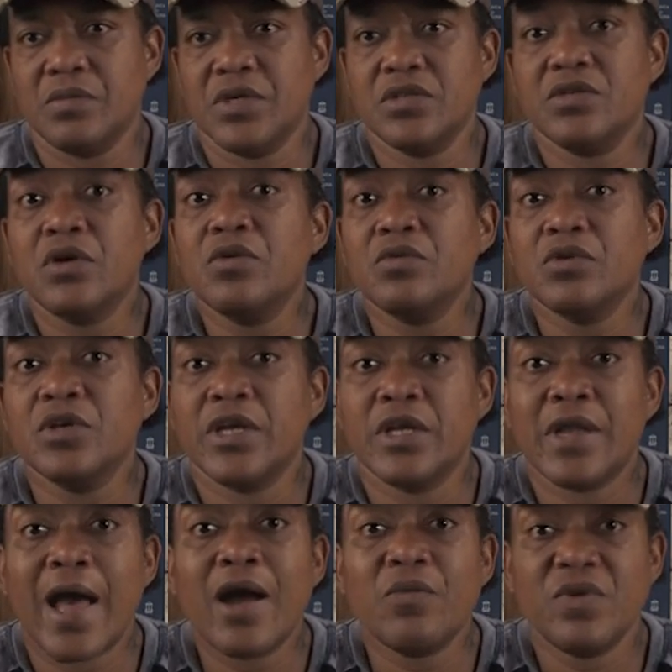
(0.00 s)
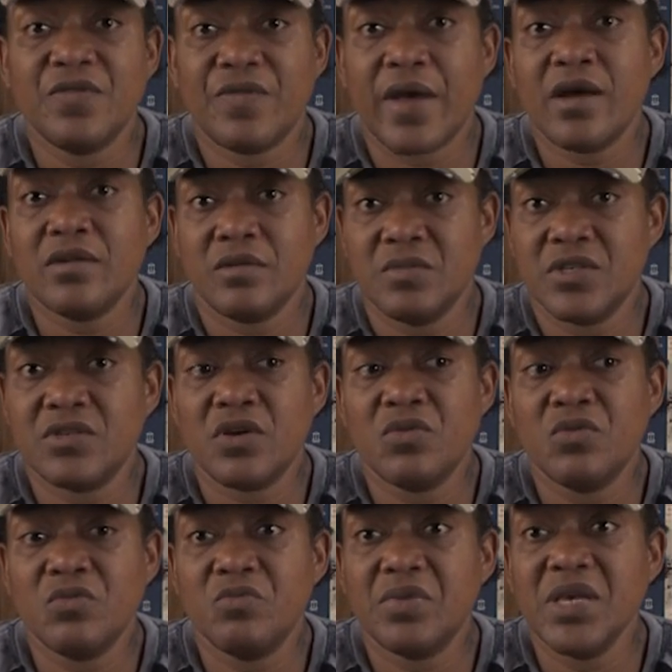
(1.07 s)
His own, and how we found him, his
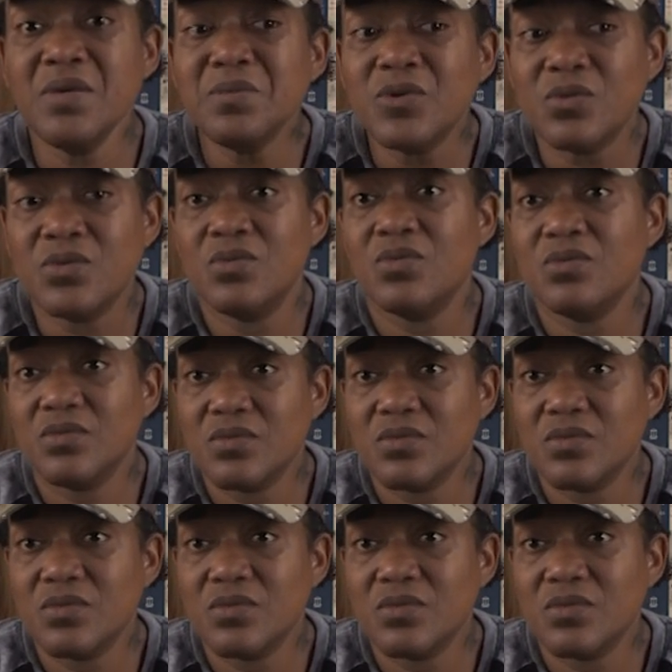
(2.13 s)
own people